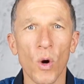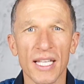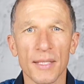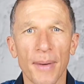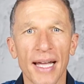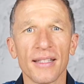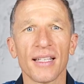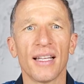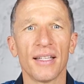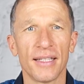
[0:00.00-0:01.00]
who has spent
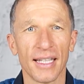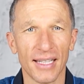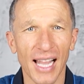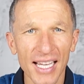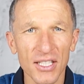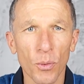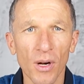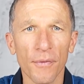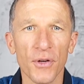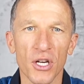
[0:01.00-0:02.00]
the last
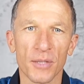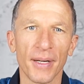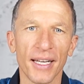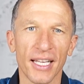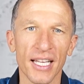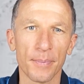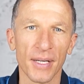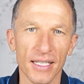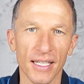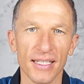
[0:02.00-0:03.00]
12 years building his
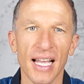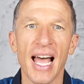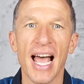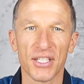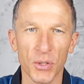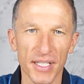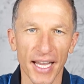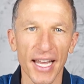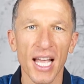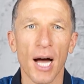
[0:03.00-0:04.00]
business, has to
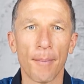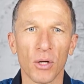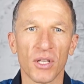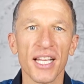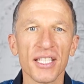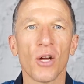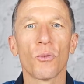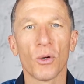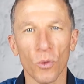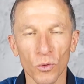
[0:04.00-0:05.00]
say about his
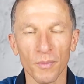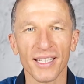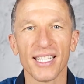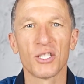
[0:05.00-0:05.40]
recruitment